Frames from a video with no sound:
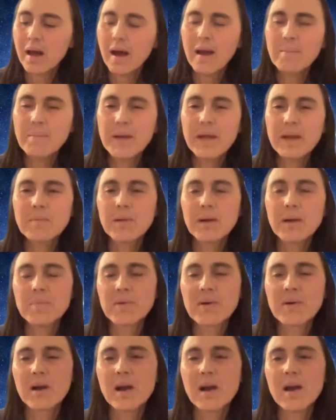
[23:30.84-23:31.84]
I make my
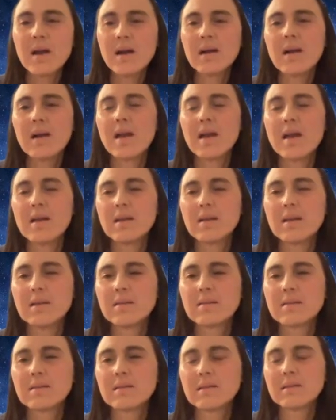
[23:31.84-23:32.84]
prayer
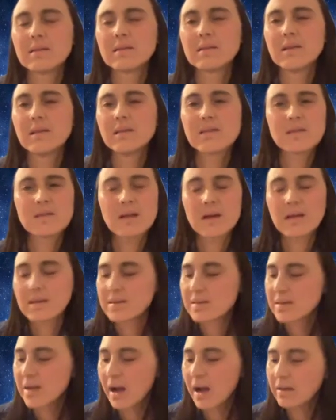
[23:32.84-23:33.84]
and it's not a
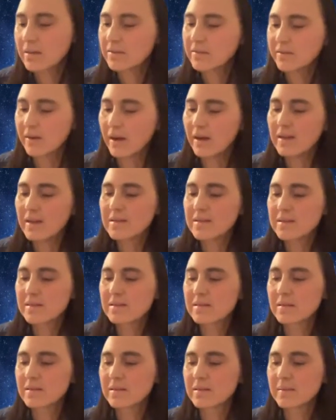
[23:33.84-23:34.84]

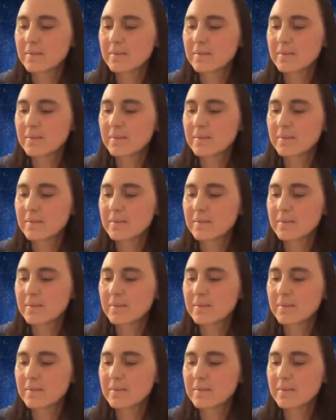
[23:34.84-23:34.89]
sacrifice.